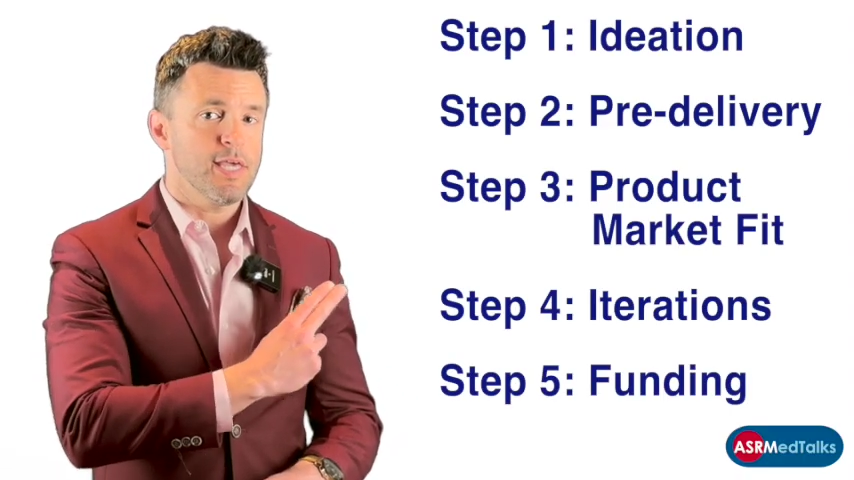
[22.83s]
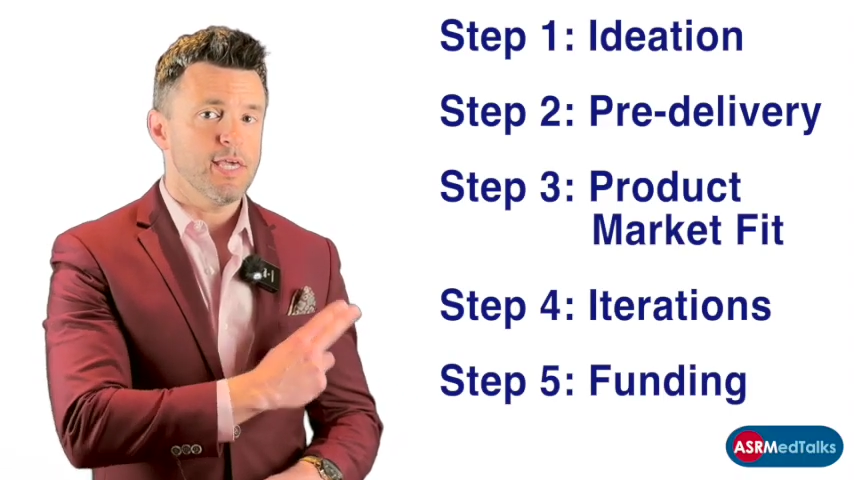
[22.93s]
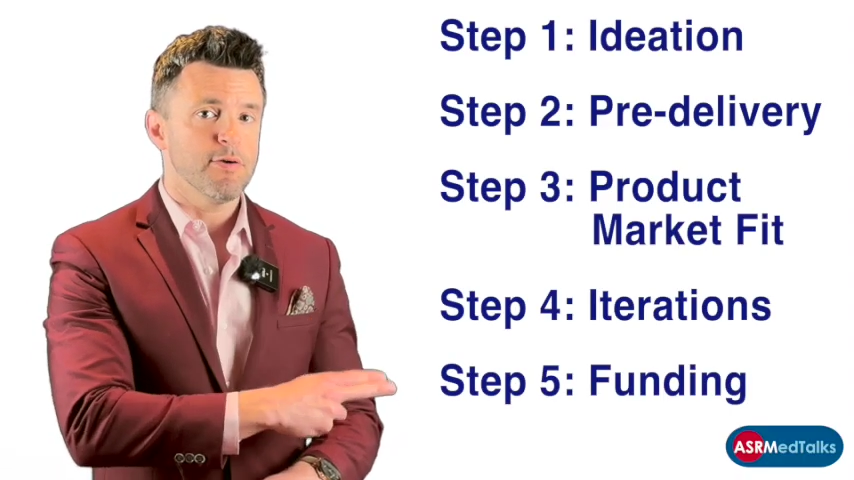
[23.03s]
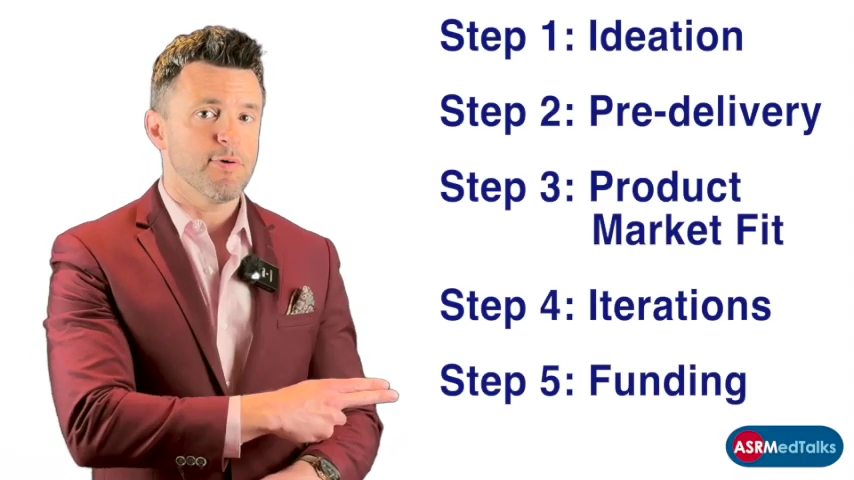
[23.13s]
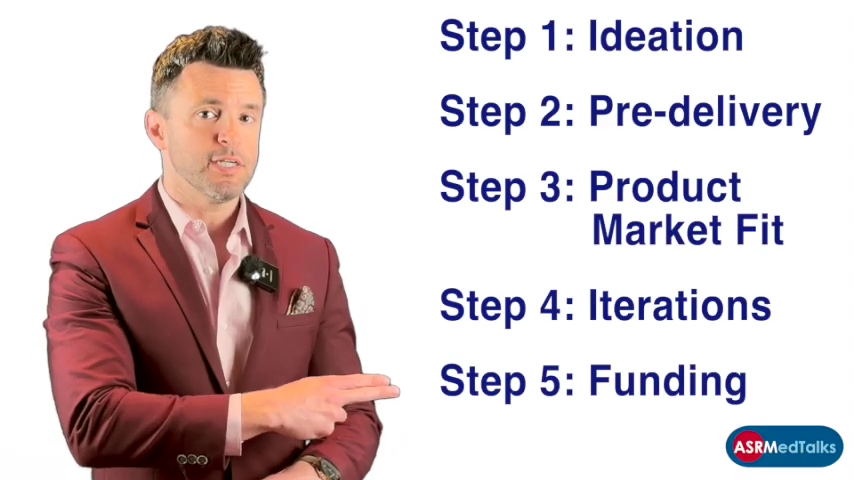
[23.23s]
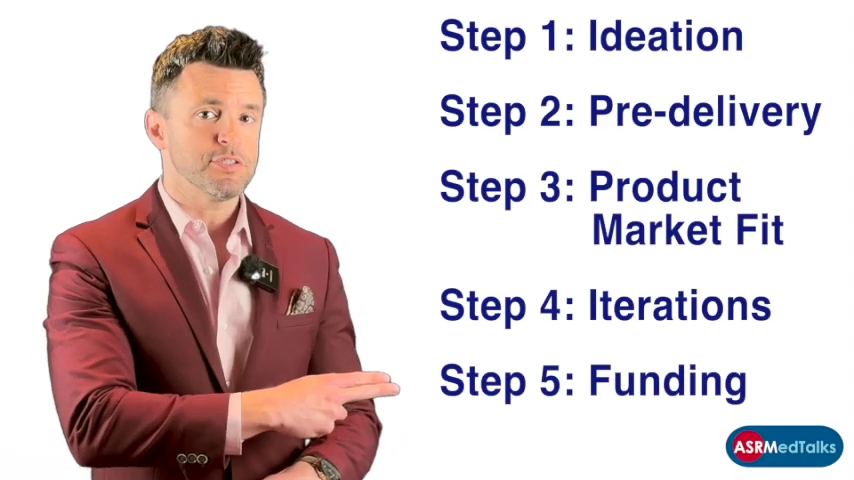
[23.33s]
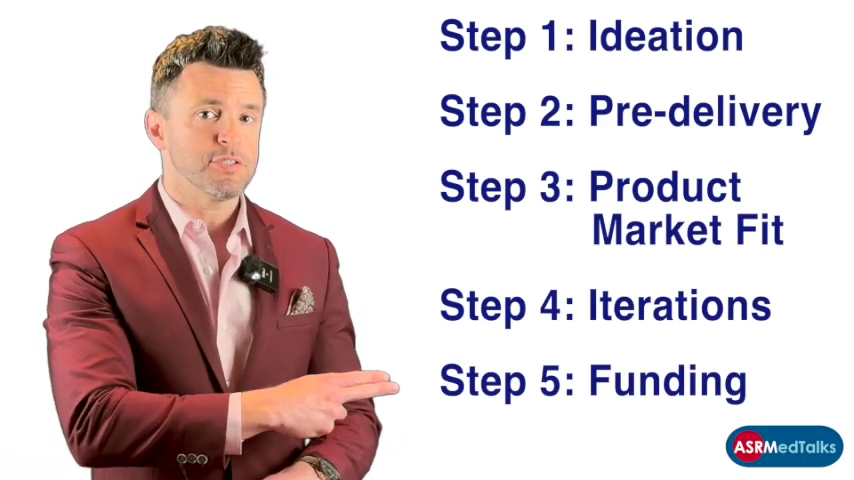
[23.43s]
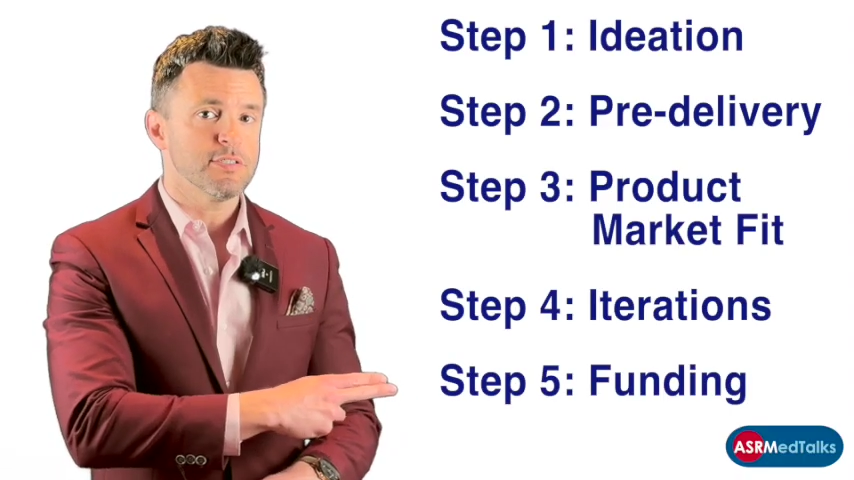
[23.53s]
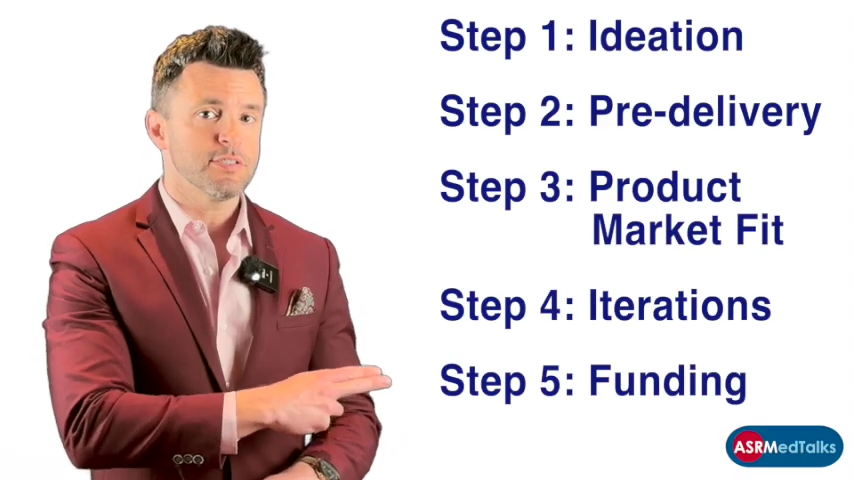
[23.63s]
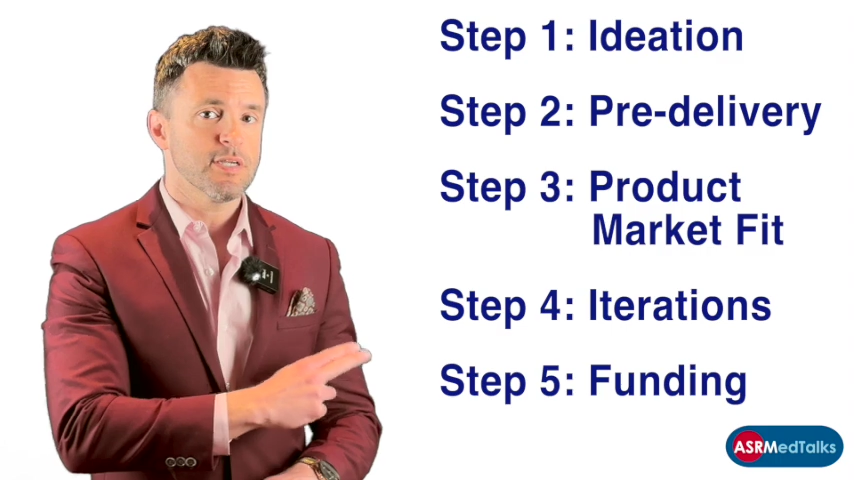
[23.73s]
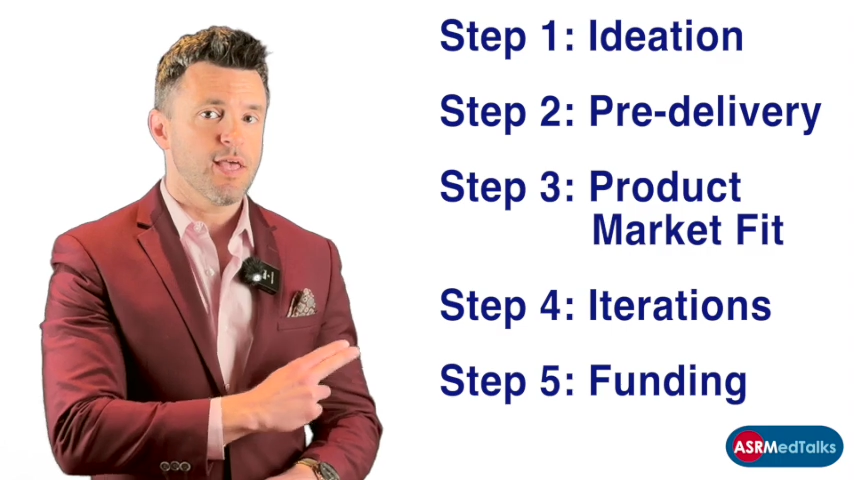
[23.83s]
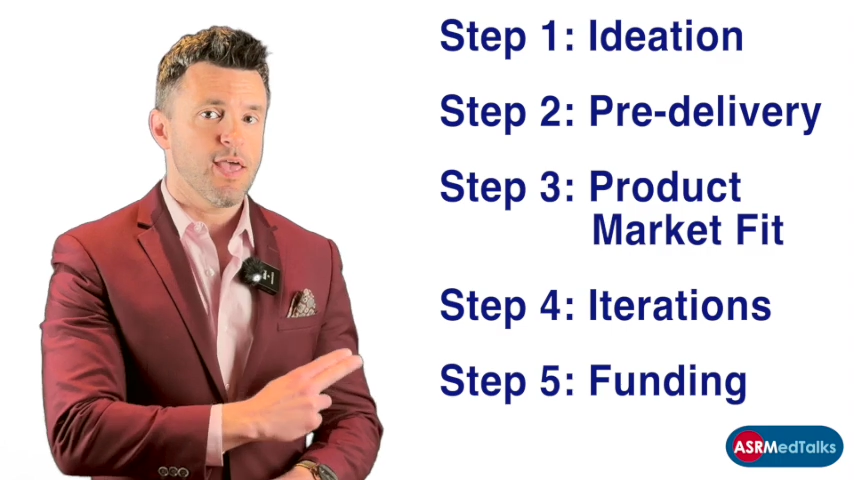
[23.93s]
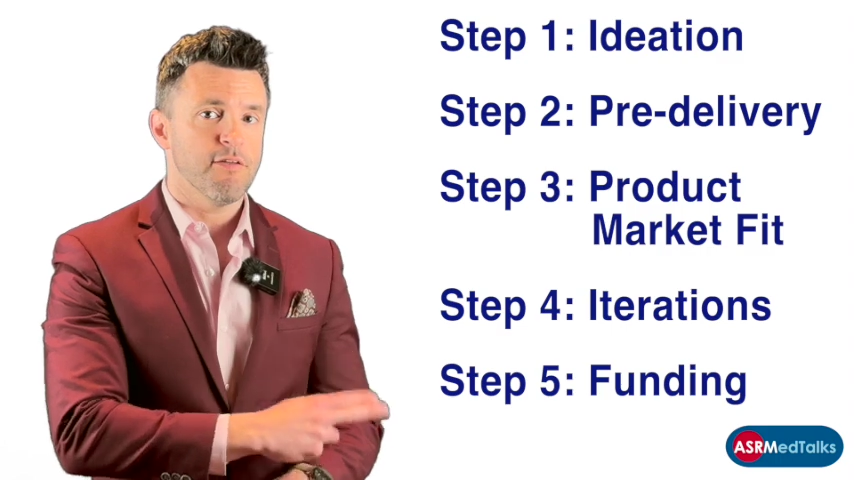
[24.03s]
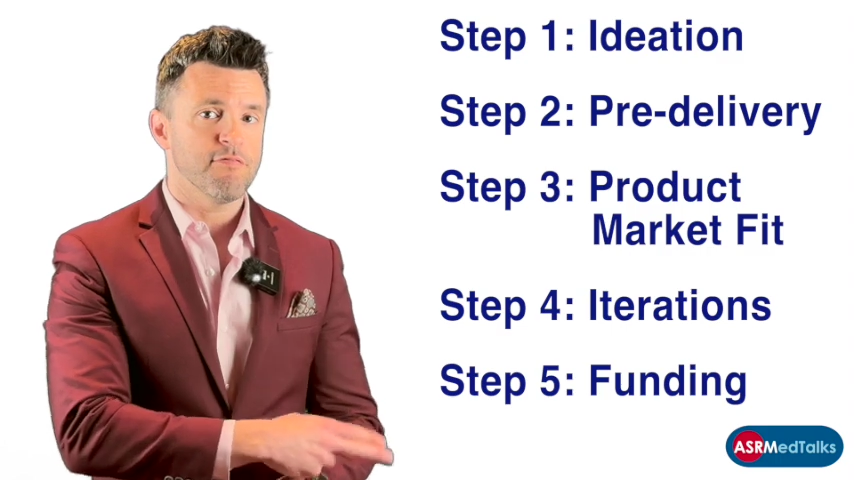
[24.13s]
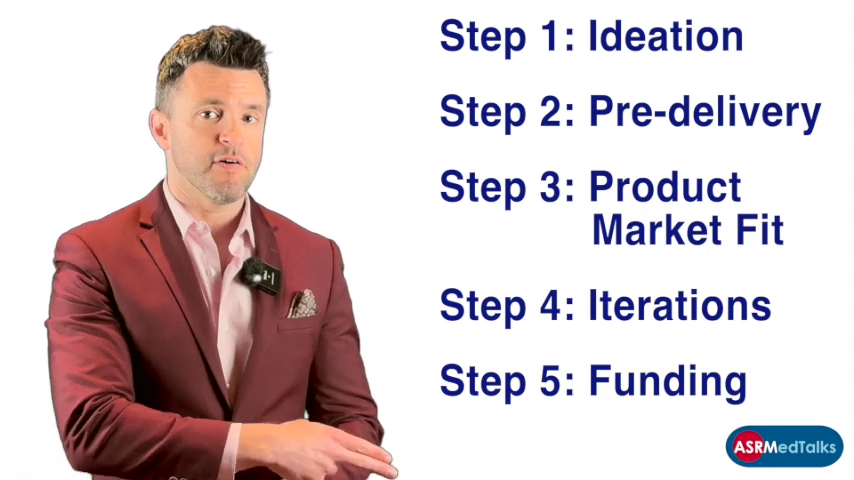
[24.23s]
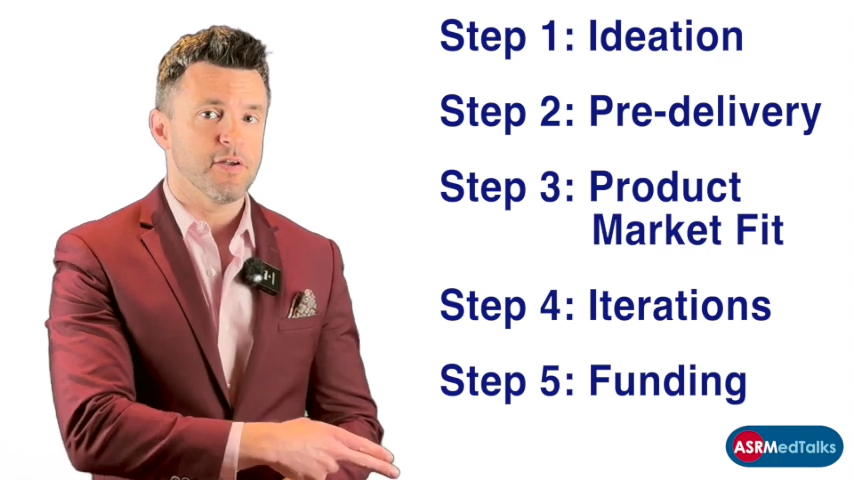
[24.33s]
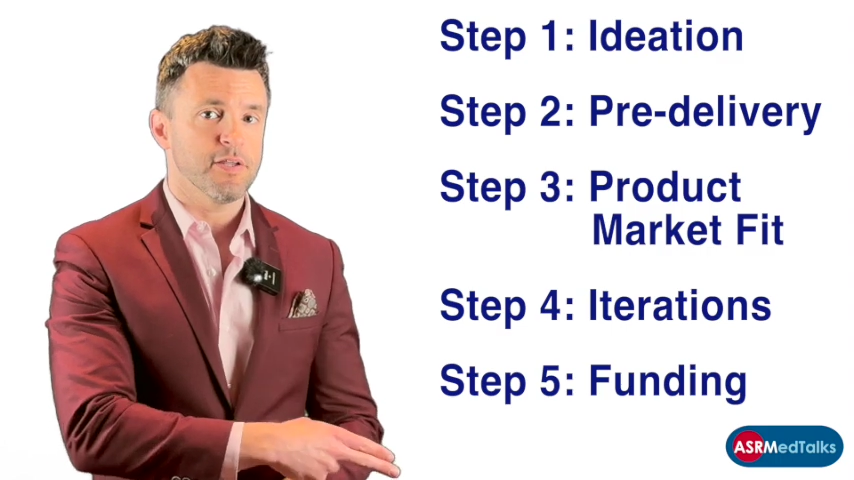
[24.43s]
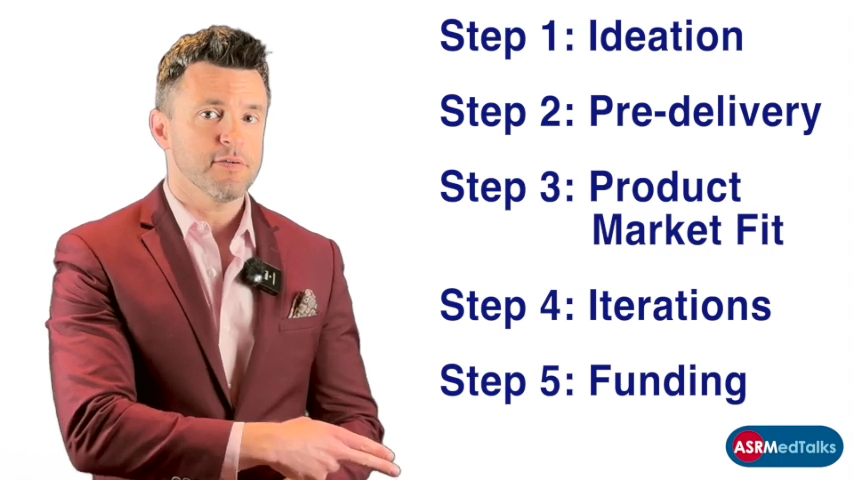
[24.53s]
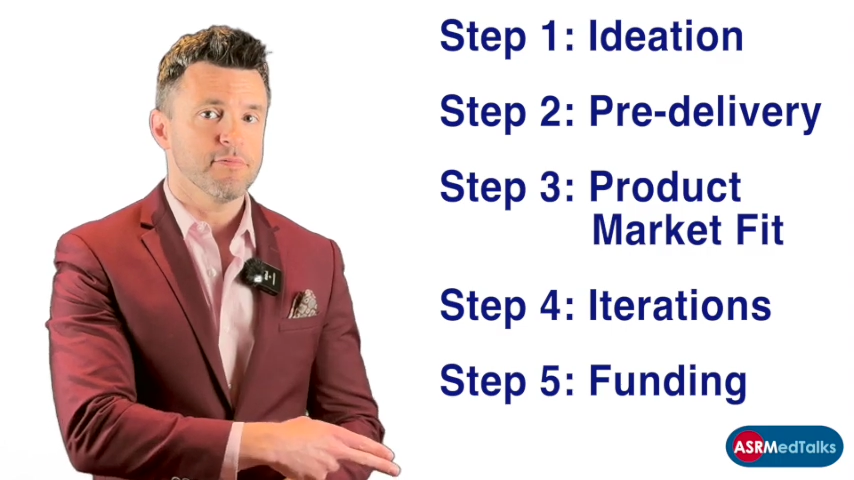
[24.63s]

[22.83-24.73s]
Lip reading: iterations, and funding.